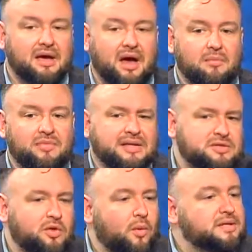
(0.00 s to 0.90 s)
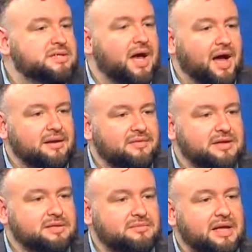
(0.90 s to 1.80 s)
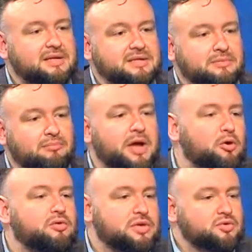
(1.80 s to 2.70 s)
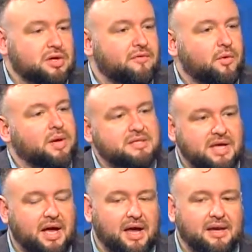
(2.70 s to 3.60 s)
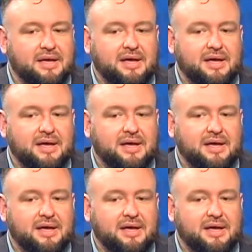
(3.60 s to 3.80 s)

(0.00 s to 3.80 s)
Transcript: That's still the West Side. That is a micro district of the West Side.